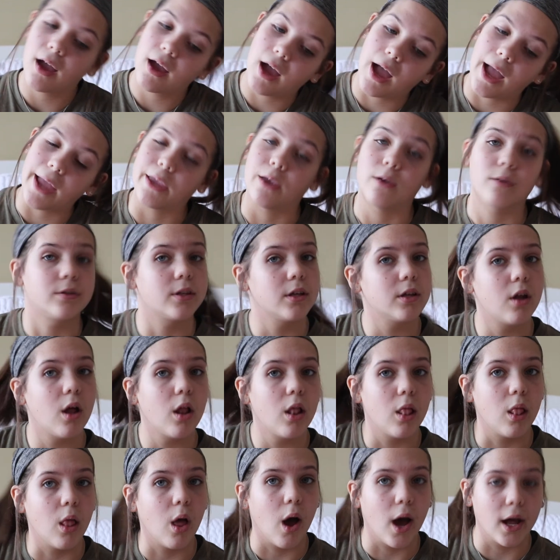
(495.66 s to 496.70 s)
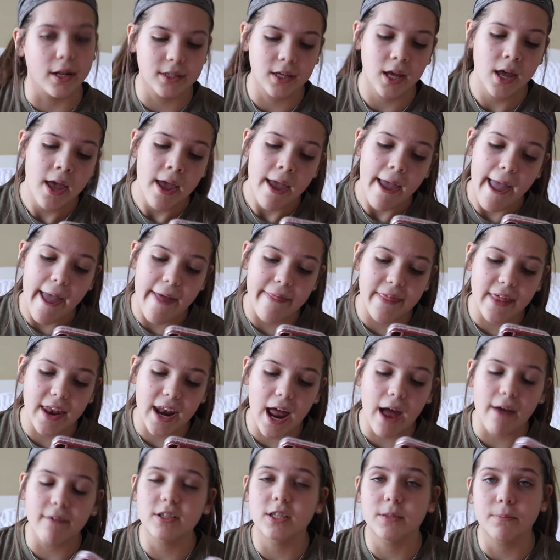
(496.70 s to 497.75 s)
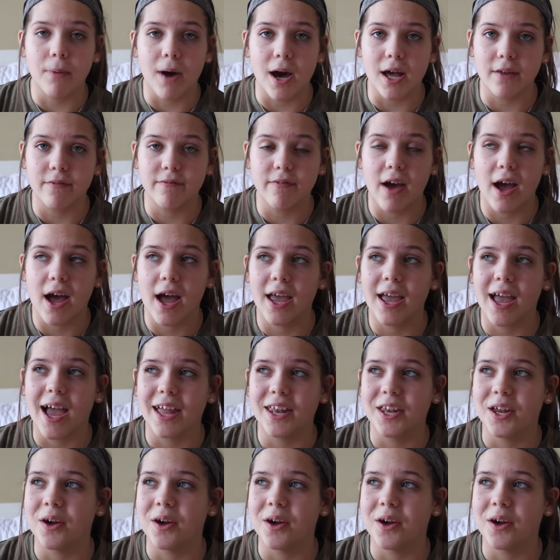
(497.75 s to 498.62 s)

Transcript: I use it a lot. And then I have Spotify.